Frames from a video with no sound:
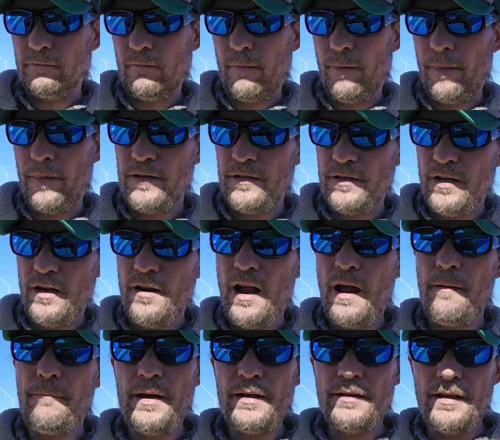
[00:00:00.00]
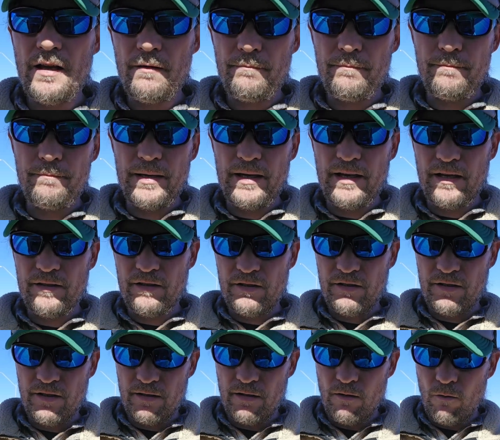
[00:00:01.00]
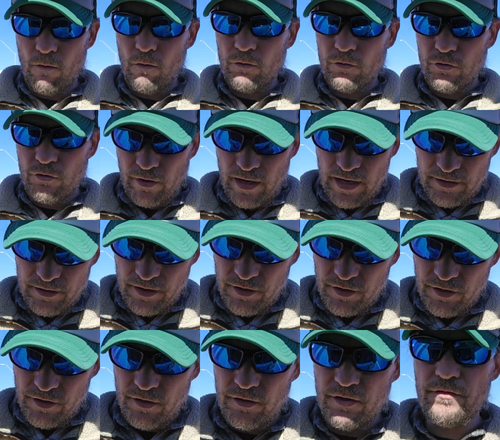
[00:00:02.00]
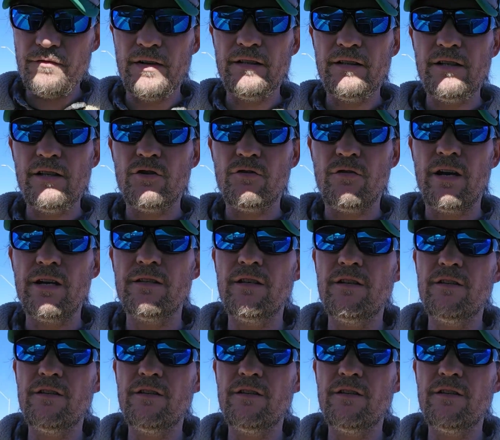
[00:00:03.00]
This here I picked up because it's an old crazy shirts, vintage crazy